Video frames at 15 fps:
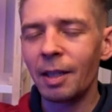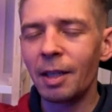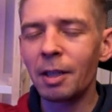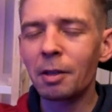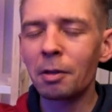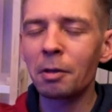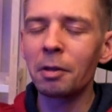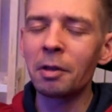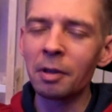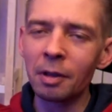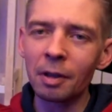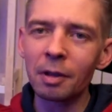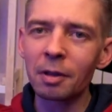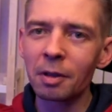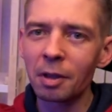it could
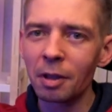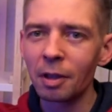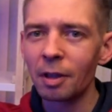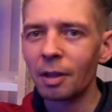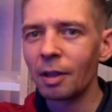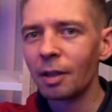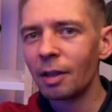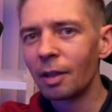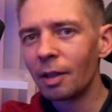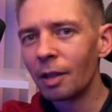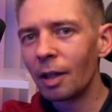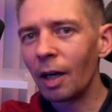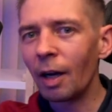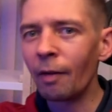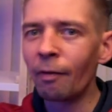not
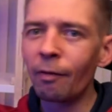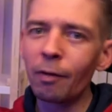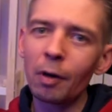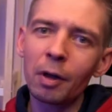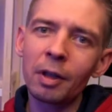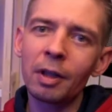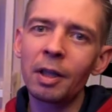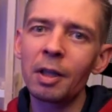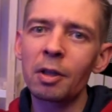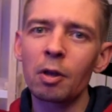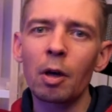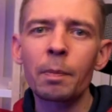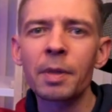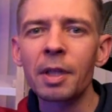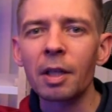avoid this
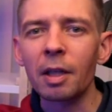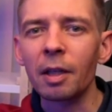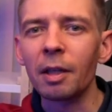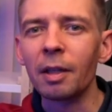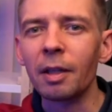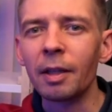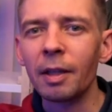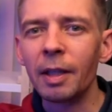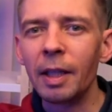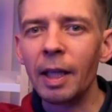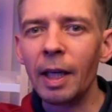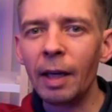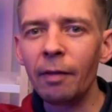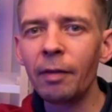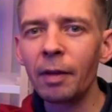obstacle,
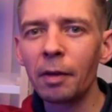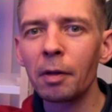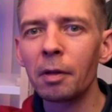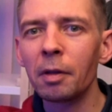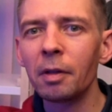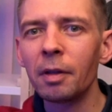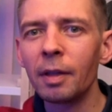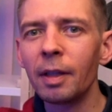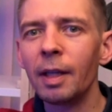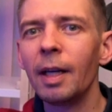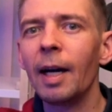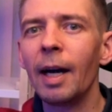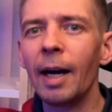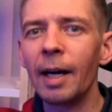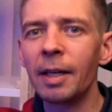even though
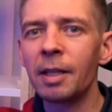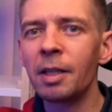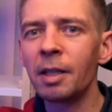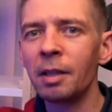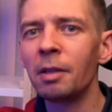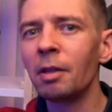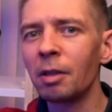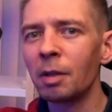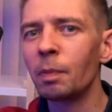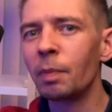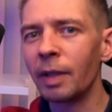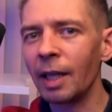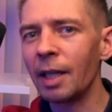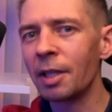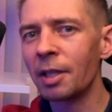I did not
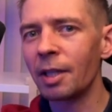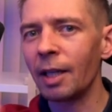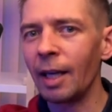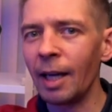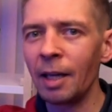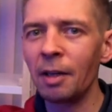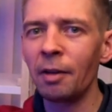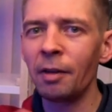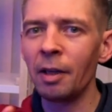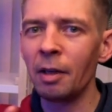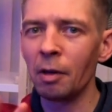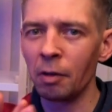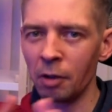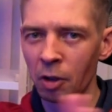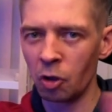press anything
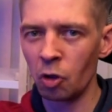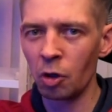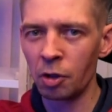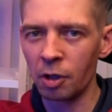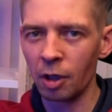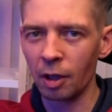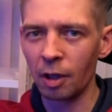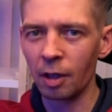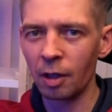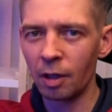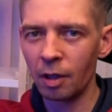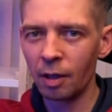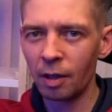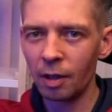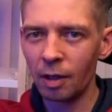on the joystick.
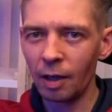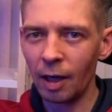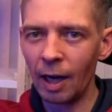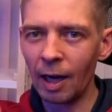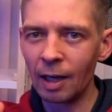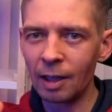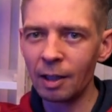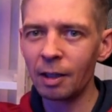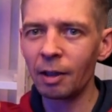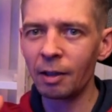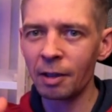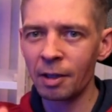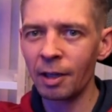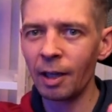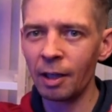I
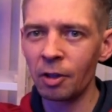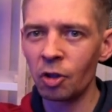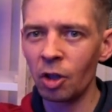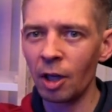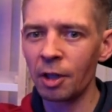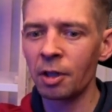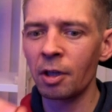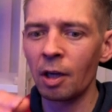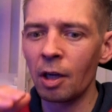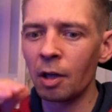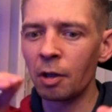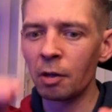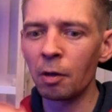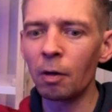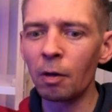literally said just
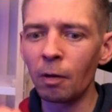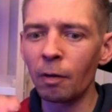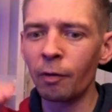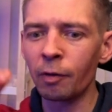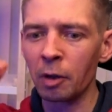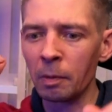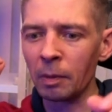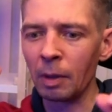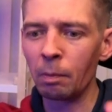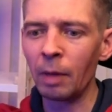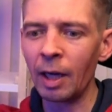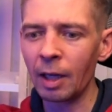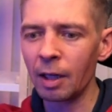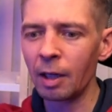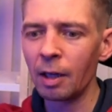go from the
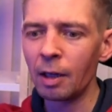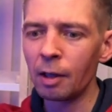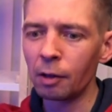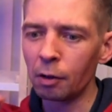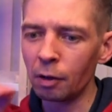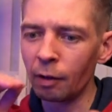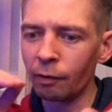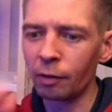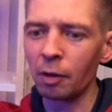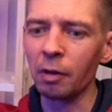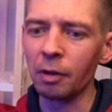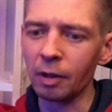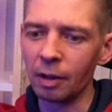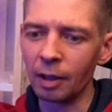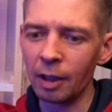back to the
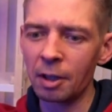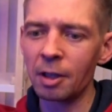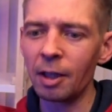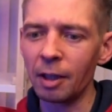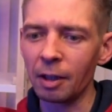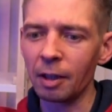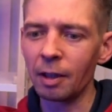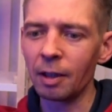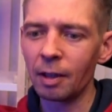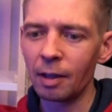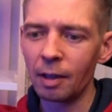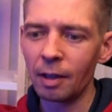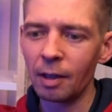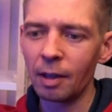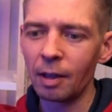front, that's it.
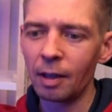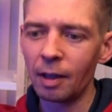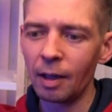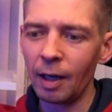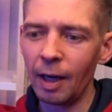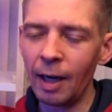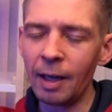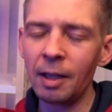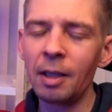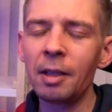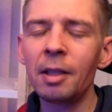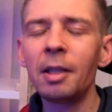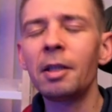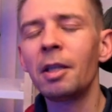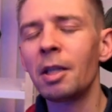And I
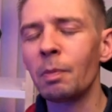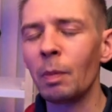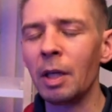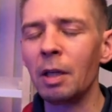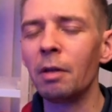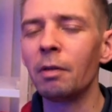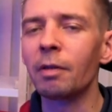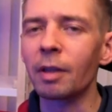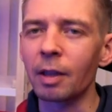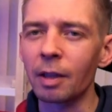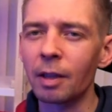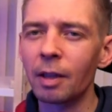did this maneuver.